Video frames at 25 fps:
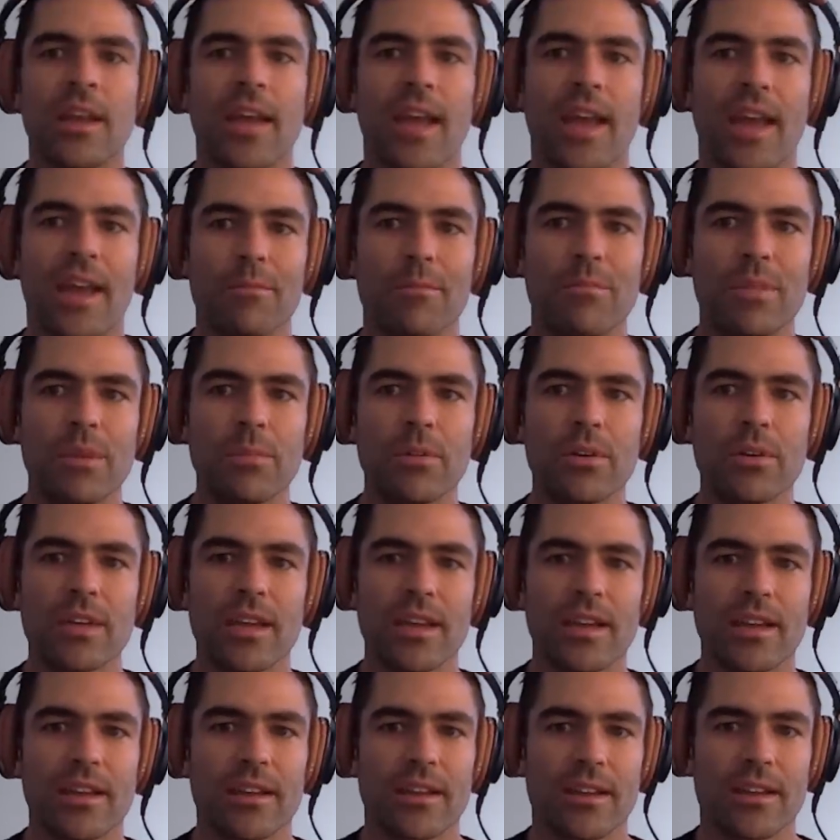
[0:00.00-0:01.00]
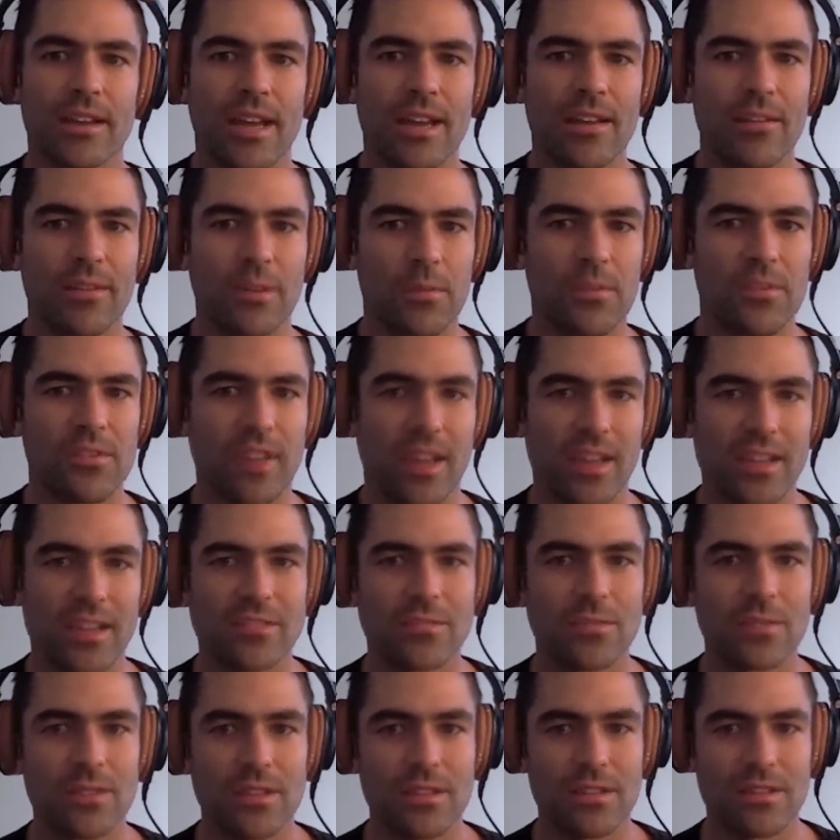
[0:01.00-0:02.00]
and people get kind of
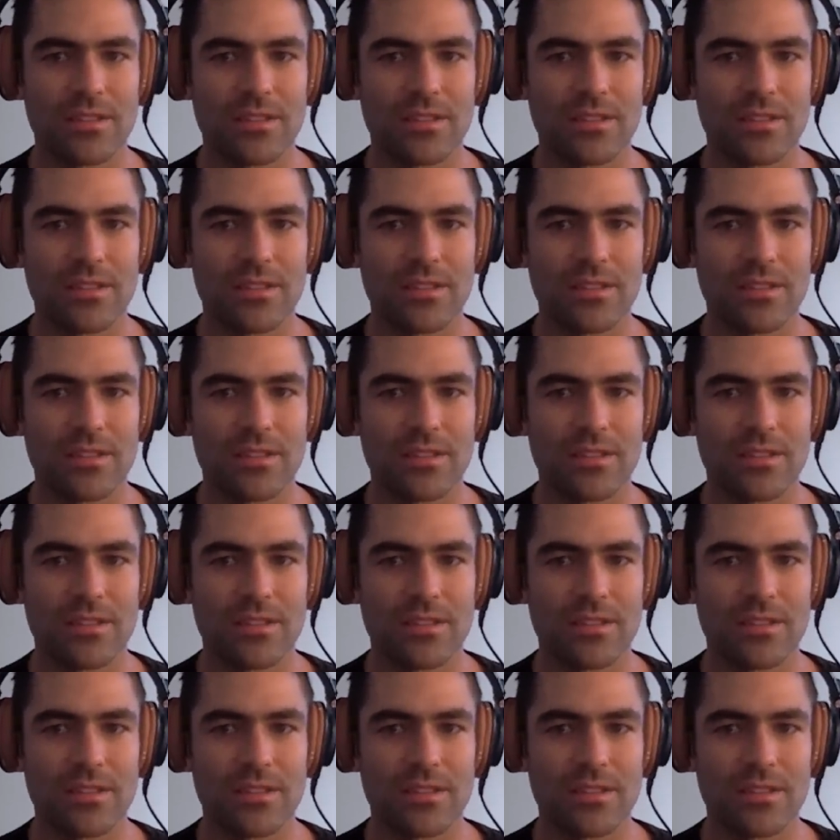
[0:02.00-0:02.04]
obsessed with the